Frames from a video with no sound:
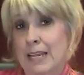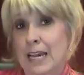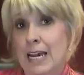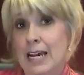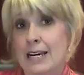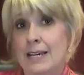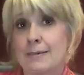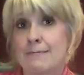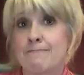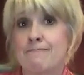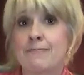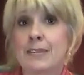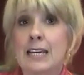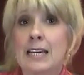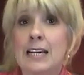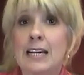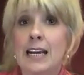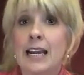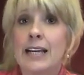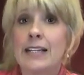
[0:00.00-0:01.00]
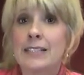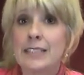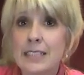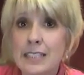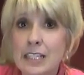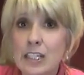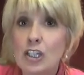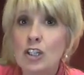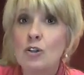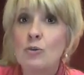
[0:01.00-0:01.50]
Um,
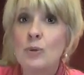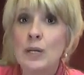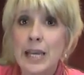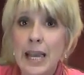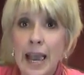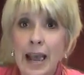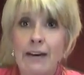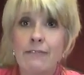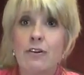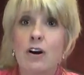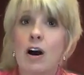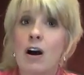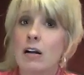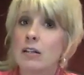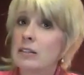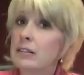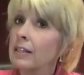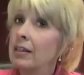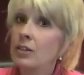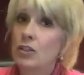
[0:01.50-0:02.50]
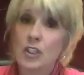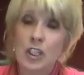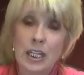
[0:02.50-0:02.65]
until we have all of the